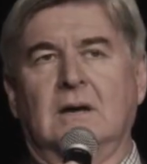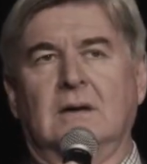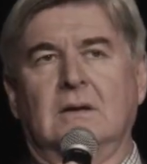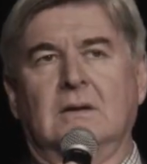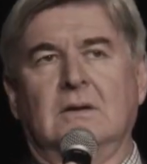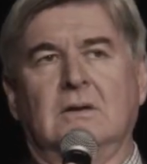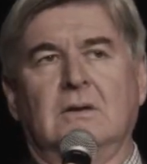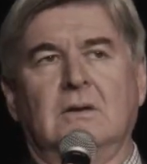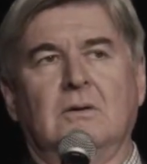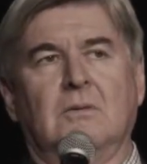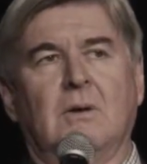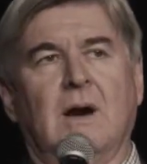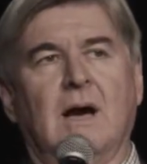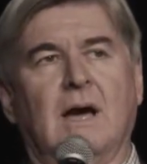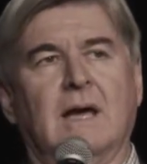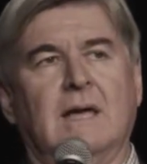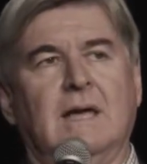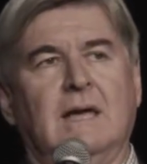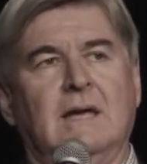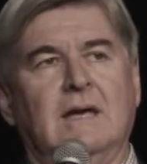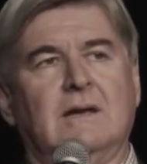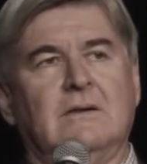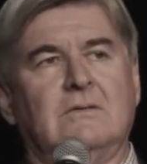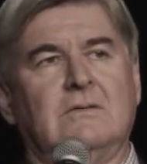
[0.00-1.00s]
you are
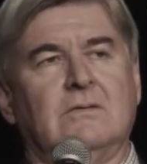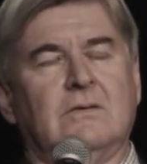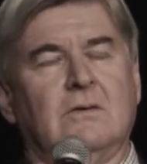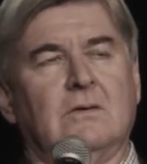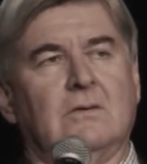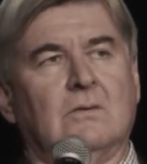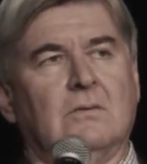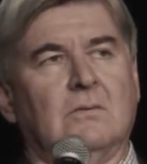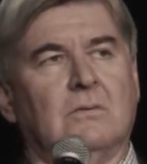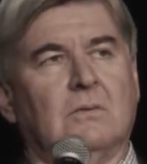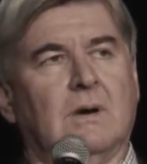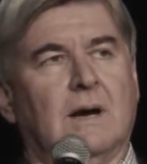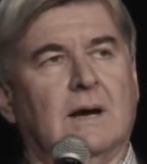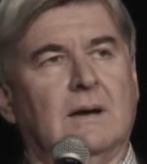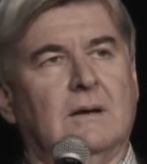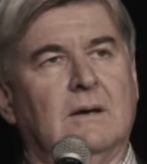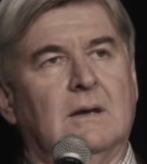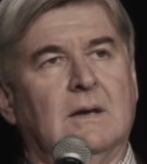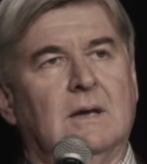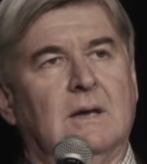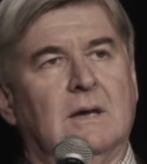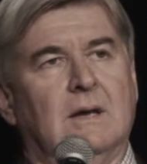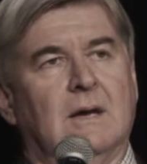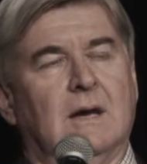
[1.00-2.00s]
here to
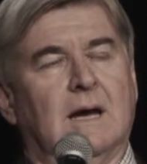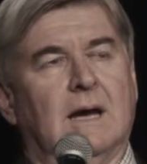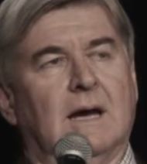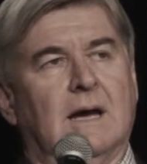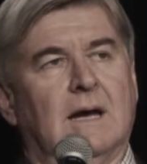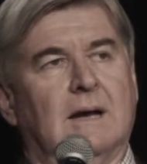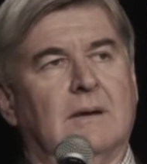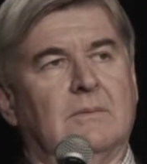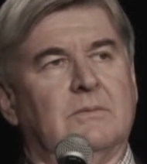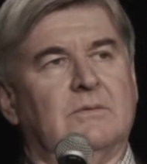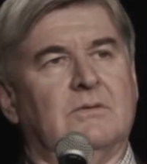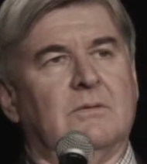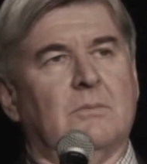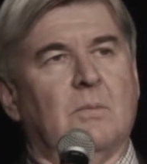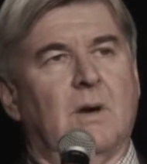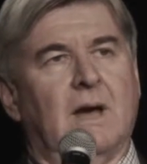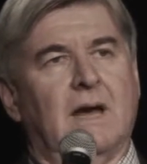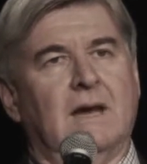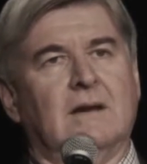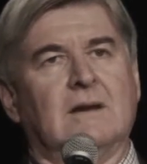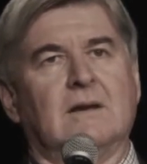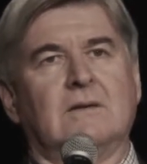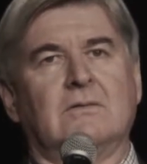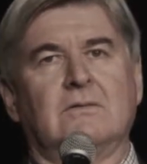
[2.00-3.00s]

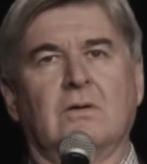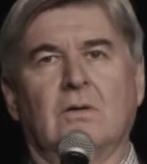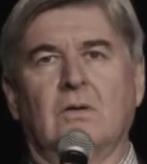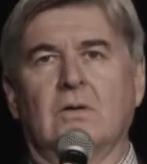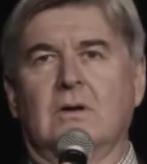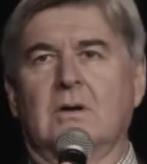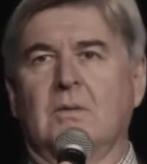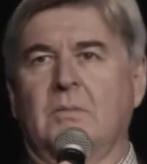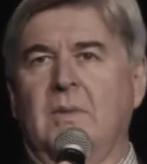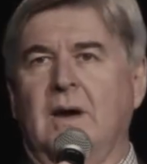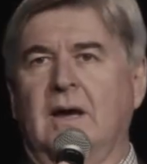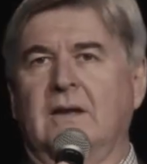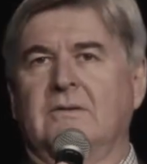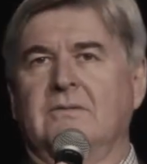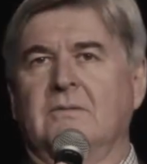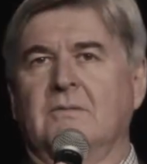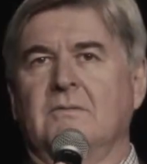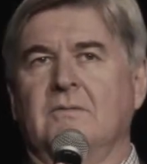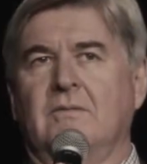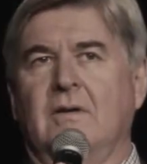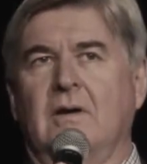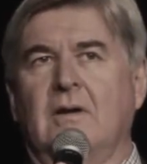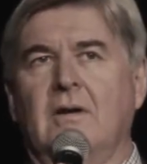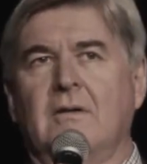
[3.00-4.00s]
meet and talk about
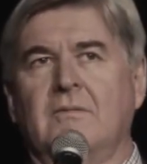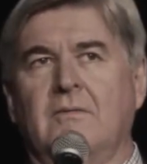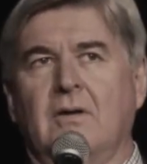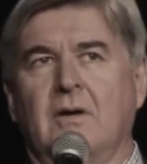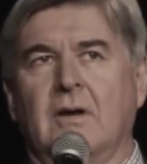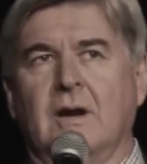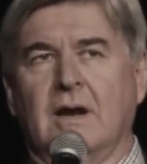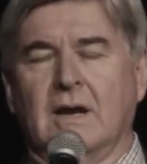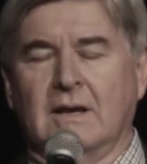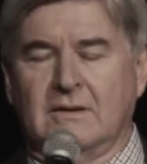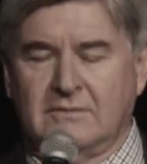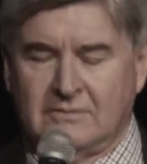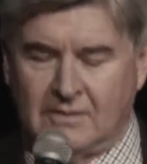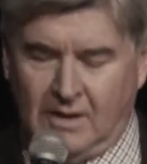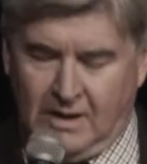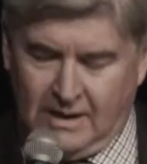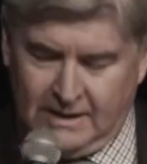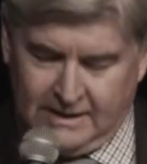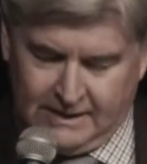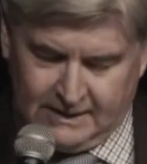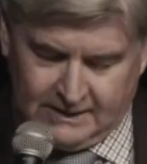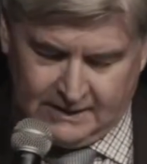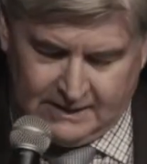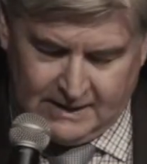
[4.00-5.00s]
some very, very
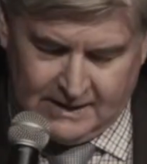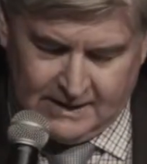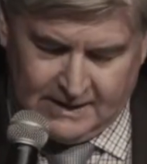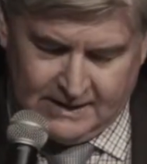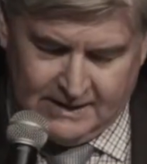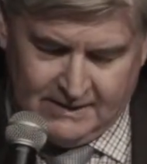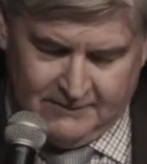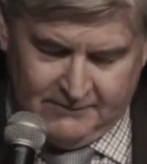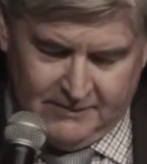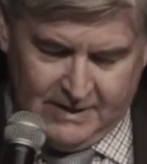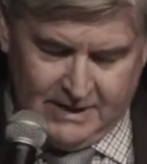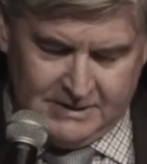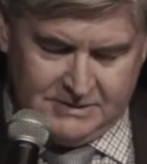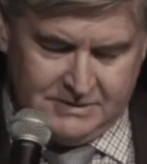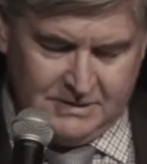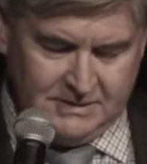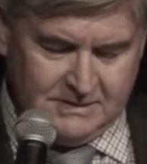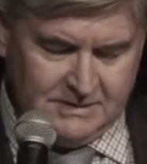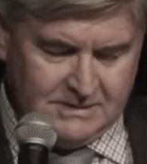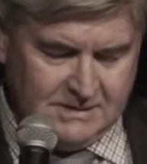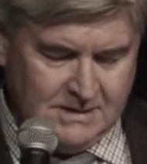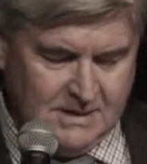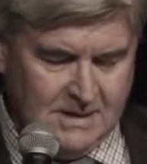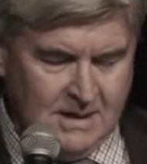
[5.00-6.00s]
exciting
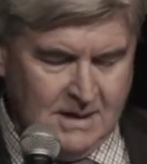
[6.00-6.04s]
innovations.